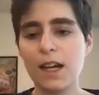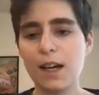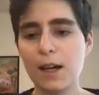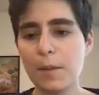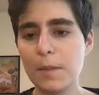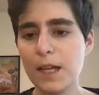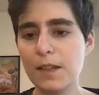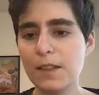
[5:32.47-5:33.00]

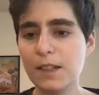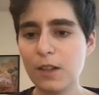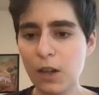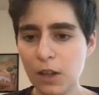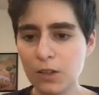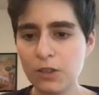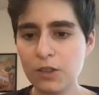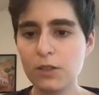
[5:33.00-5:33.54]
Um, and they
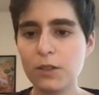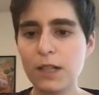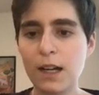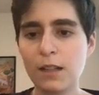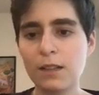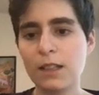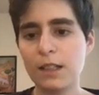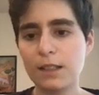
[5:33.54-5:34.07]
also
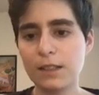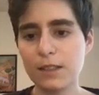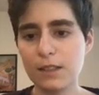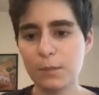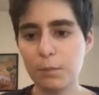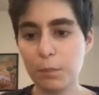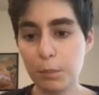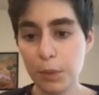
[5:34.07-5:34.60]
outlined a
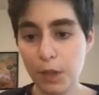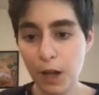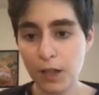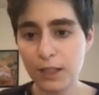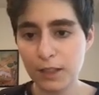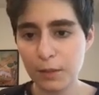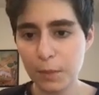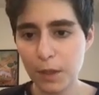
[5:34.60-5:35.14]

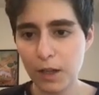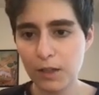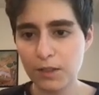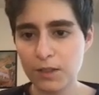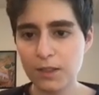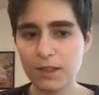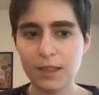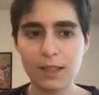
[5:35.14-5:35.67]
blocking
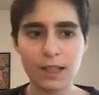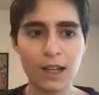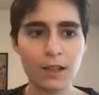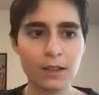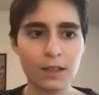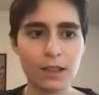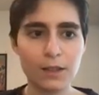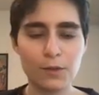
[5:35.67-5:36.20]
policy that
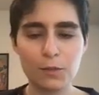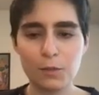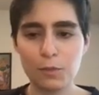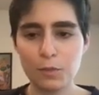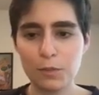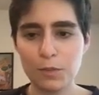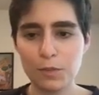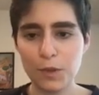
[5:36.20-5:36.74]
outlined
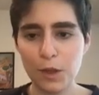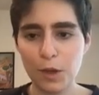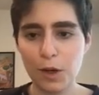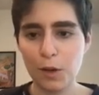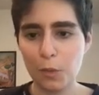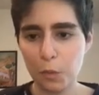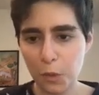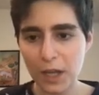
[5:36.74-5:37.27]

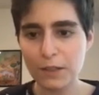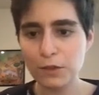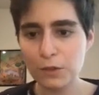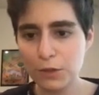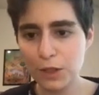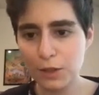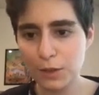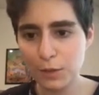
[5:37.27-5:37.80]
uh, when
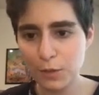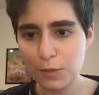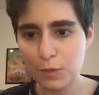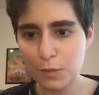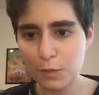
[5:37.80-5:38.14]
you could,